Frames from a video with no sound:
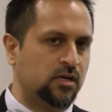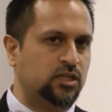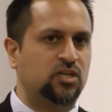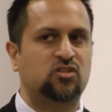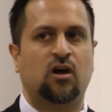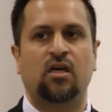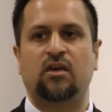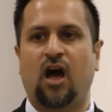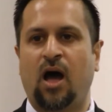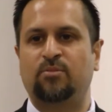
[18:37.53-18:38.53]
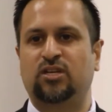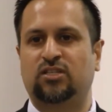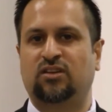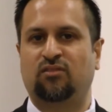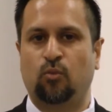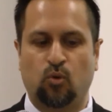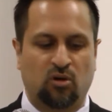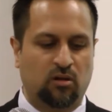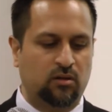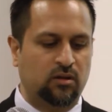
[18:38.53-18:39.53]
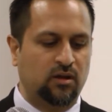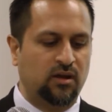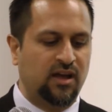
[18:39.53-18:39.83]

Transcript: She saw the objects of the world